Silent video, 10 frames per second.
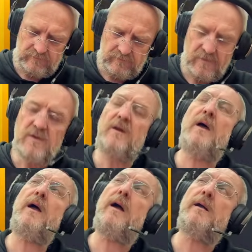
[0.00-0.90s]

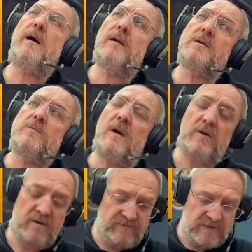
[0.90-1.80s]
Tonight I can't as well. I've got
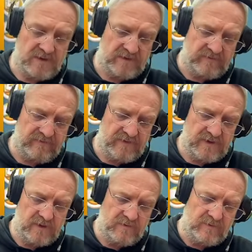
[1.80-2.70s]
to finish off a
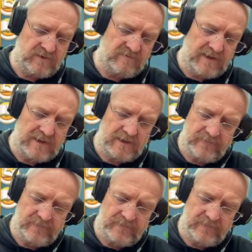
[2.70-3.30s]
video for the Valley.